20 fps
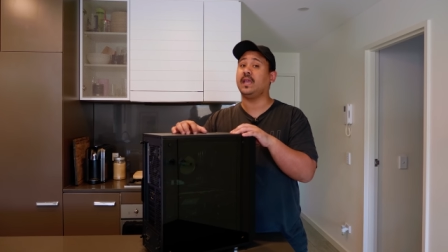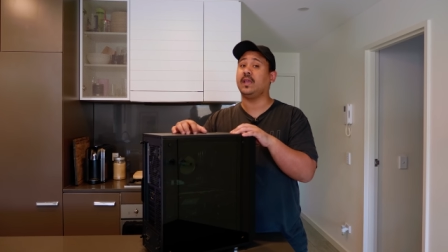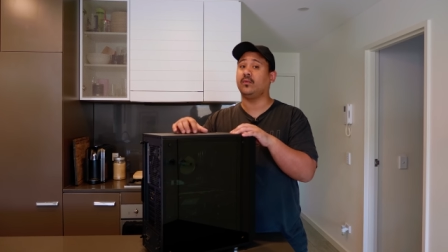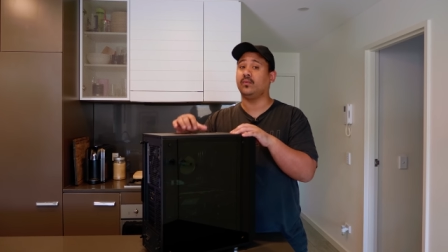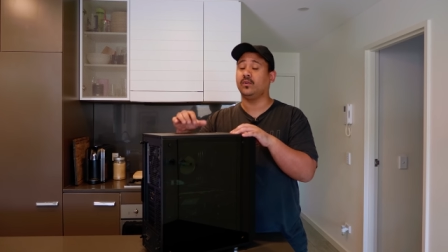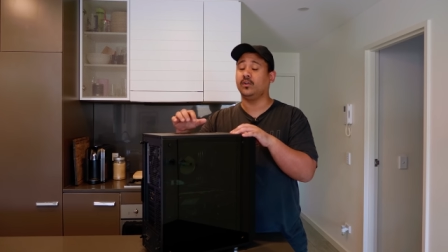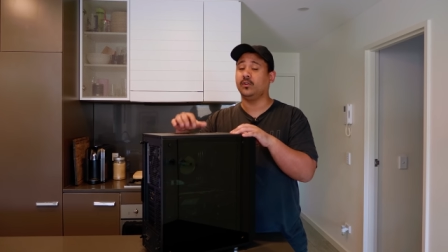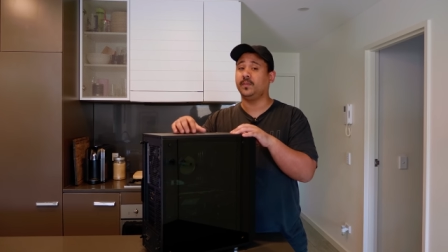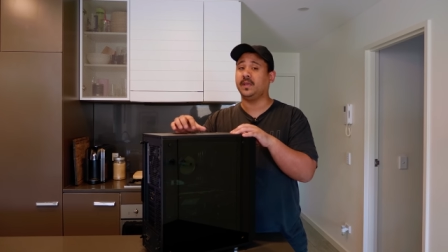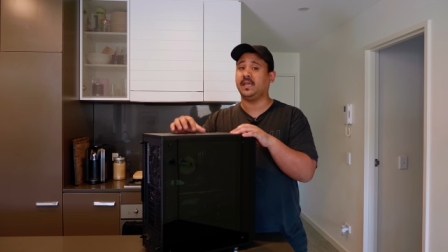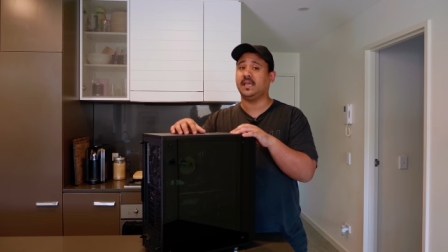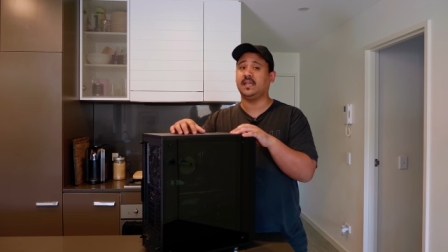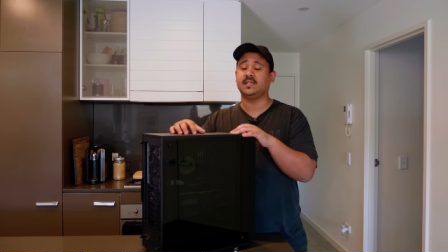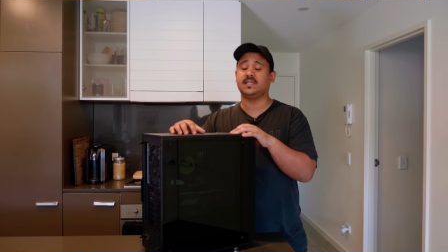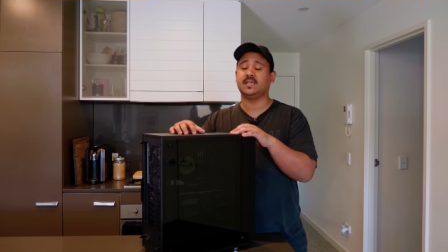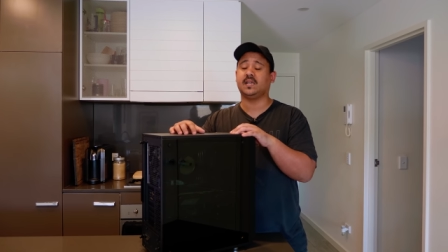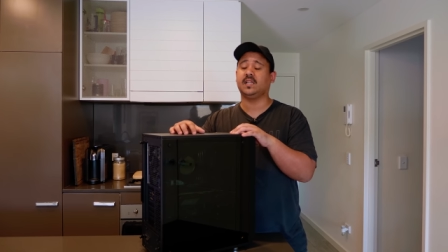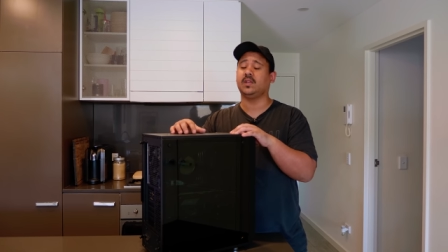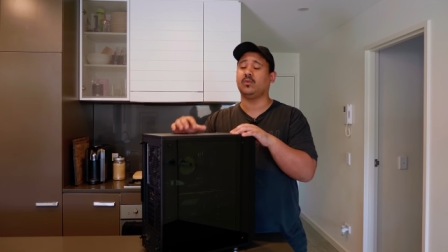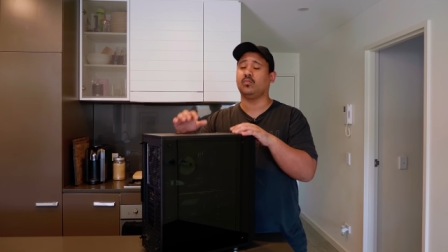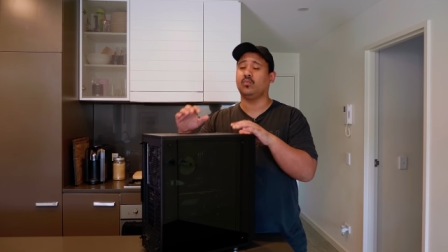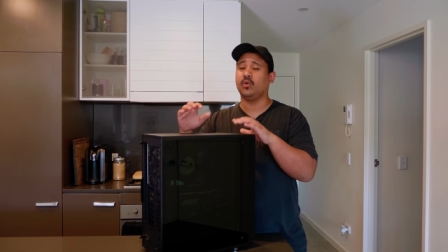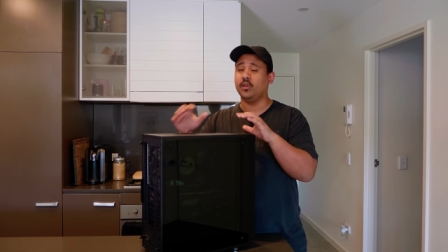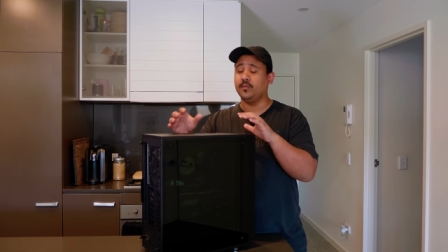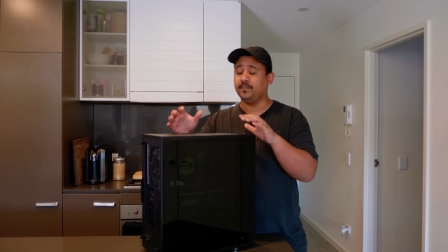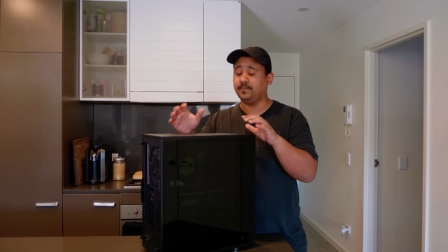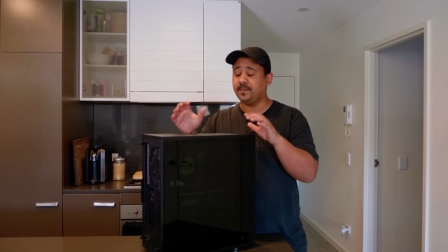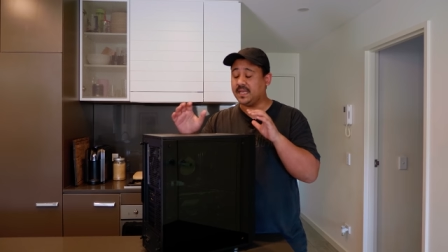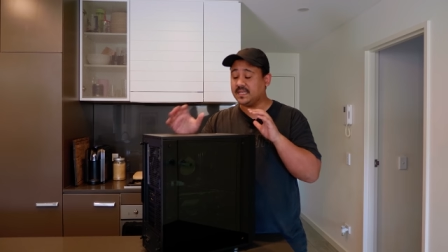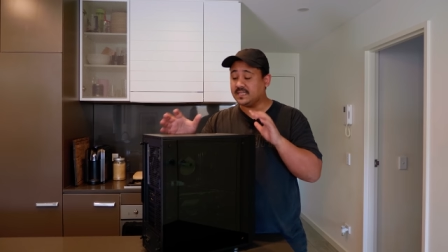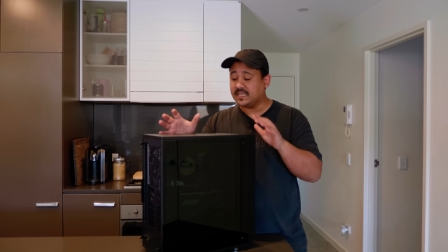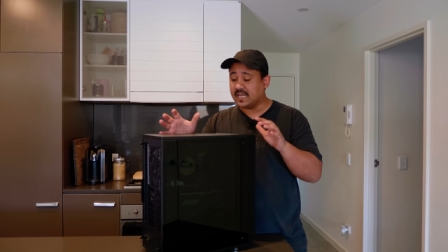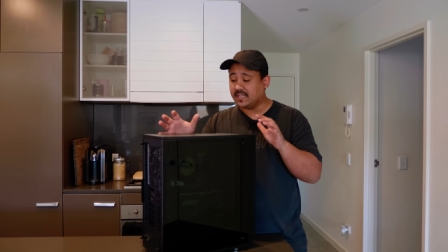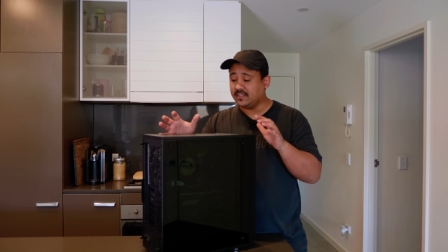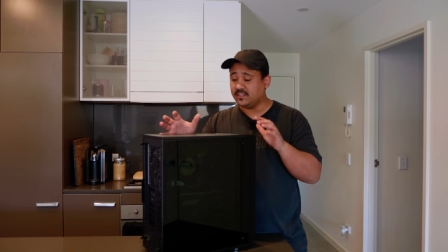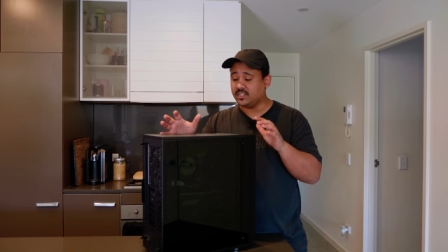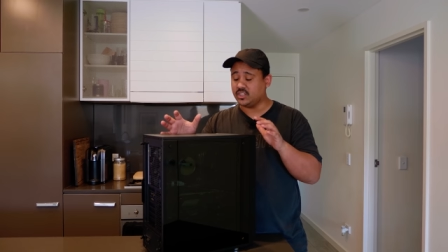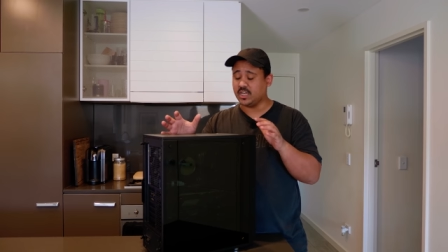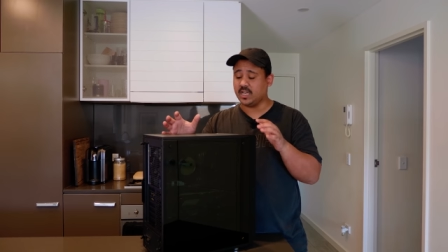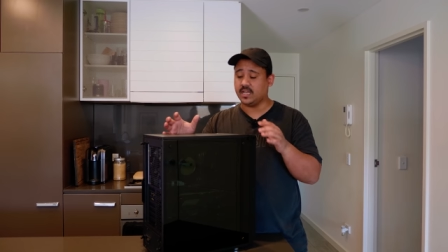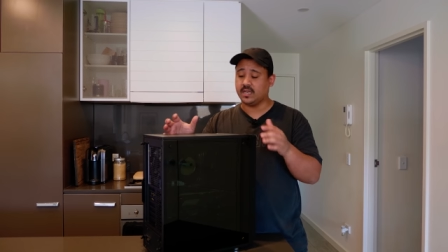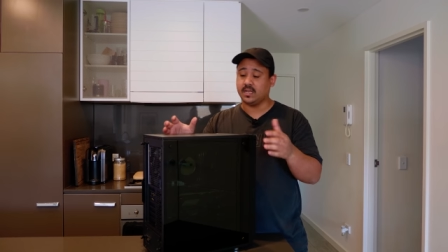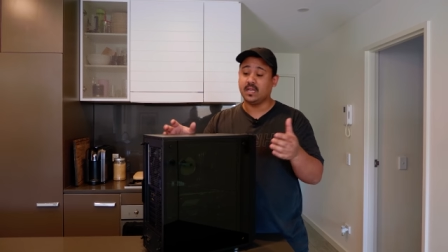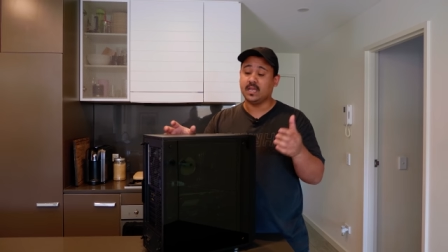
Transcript: It will be Intel, it won't be 10th gen.